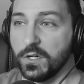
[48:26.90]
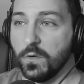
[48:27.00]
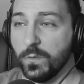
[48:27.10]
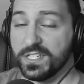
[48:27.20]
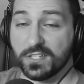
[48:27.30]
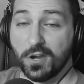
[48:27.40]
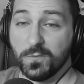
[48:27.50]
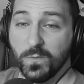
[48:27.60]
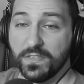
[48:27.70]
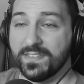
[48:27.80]
so we're
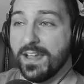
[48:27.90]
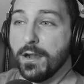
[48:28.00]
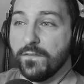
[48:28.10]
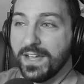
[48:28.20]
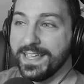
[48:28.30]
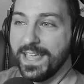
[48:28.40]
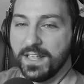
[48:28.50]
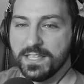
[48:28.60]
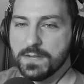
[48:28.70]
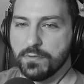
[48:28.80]
starting with terrifying alien